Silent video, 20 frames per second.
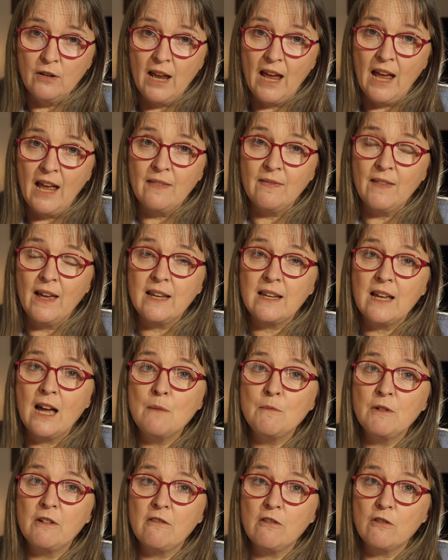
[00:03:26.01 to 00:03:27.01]
and they
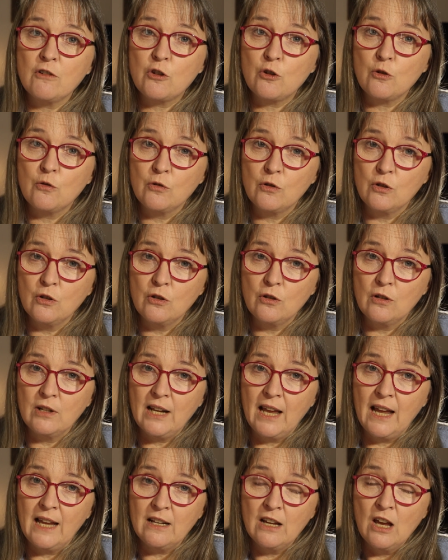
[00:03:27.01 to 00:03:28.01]
come across your Google
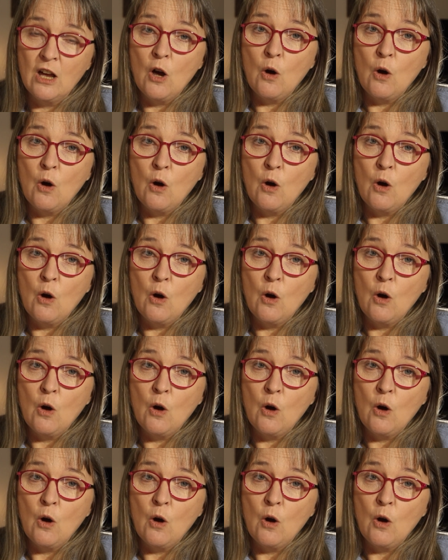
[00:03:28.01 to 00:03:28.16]
ad